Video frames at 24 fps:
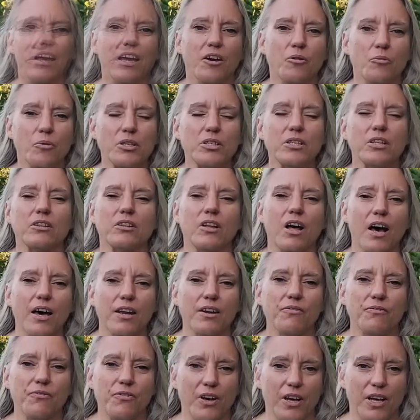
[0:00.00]
It was a lot
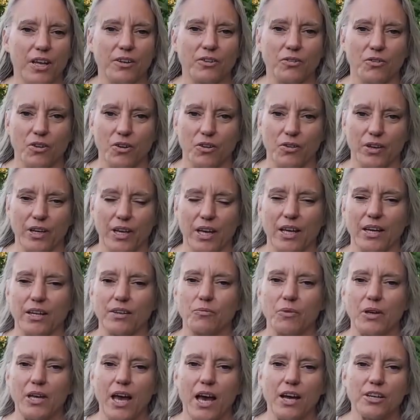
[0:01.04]
of fun growing it.
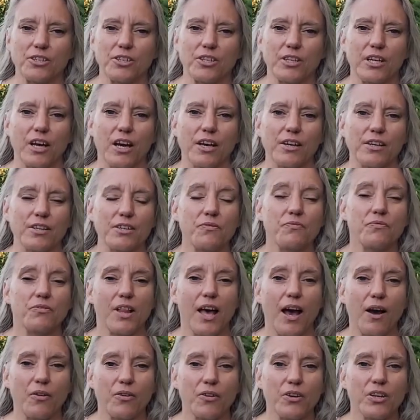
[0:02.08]
We actually got it to
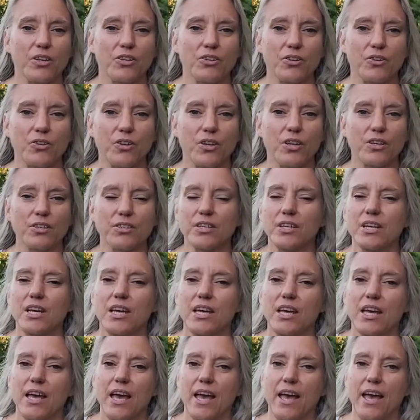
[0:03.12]
flower indoors
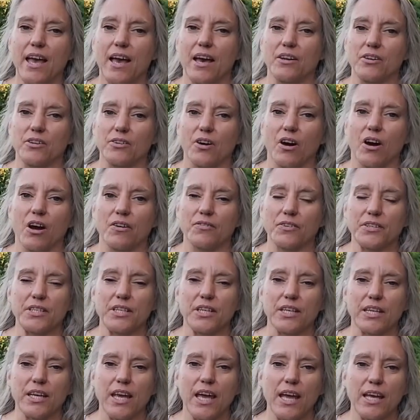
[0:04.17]
and
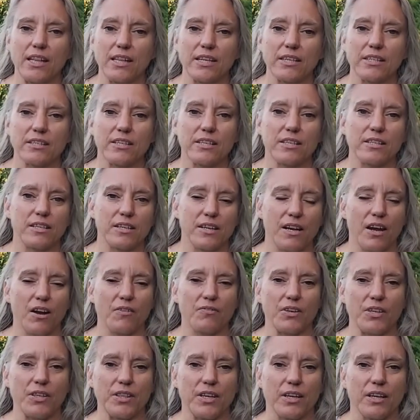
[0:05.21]
harvested calyxes and
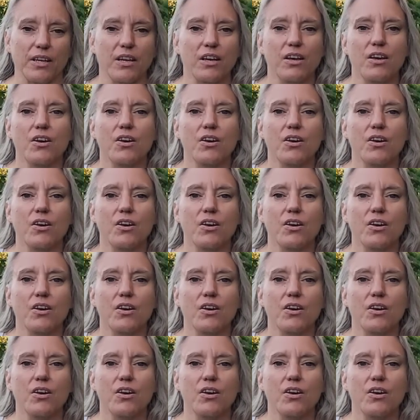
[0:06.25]
everything.